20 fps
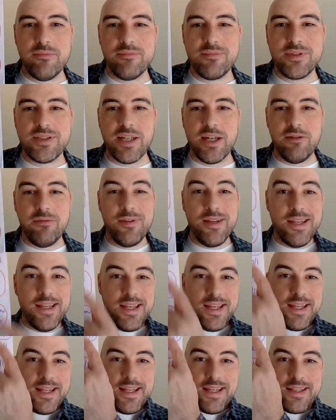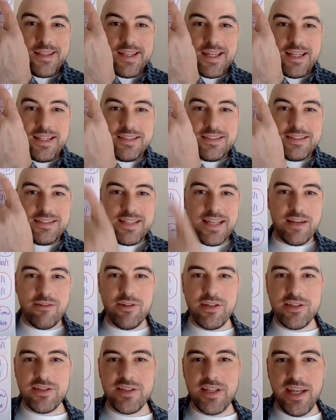So that is
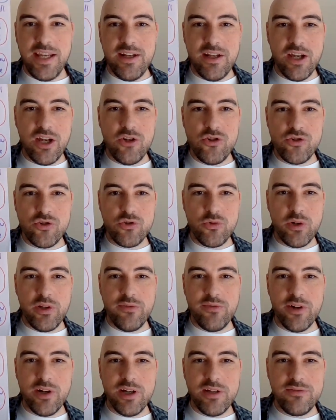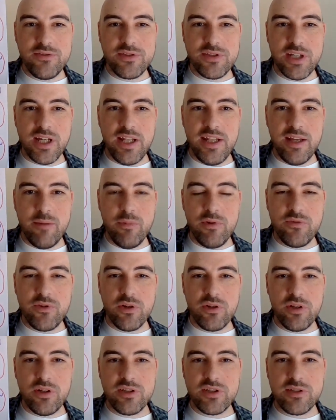Darius in at 125s, and then we've
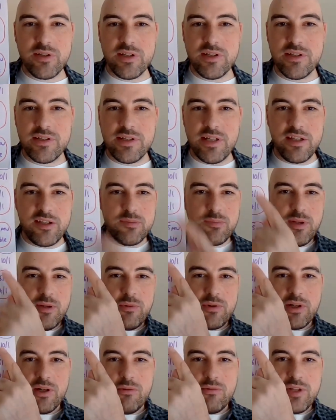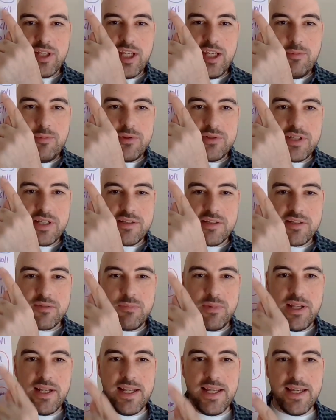got it, as I said, split with Golden Keepers. That's a
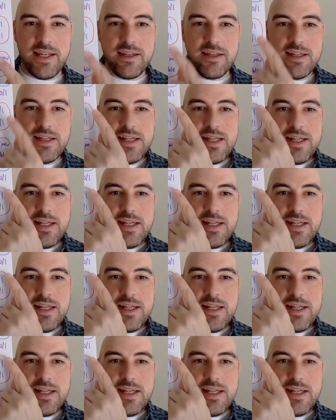split leg.